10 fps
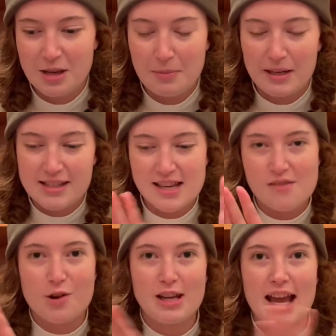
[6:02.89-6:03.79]
but instead of
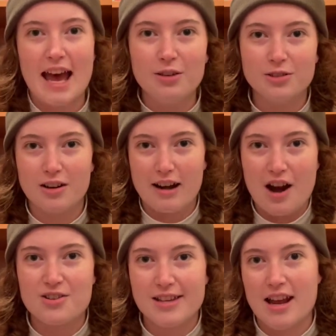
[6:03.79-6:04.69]
going out on our side,